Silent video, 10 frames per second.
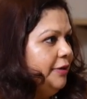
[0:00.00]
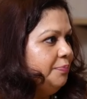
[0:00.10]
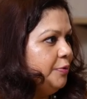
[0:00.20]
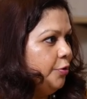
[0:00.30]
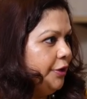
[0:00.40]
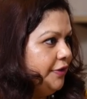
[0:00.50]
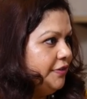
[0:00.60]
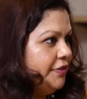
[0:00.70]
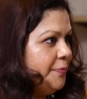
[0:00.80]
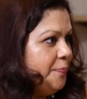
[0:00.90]

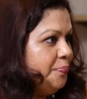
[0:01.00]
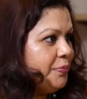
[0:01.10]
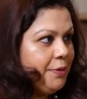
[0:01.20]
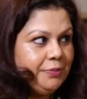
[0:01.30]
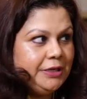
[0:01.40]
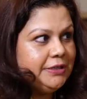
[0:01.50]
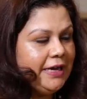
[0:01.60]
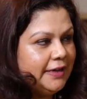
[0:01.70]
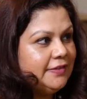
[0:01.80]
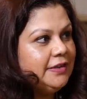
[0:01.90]
employees.
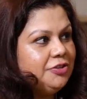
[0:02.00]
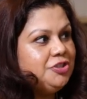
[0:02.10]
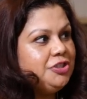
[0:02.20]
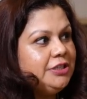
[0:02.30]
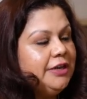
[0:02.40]
But as such,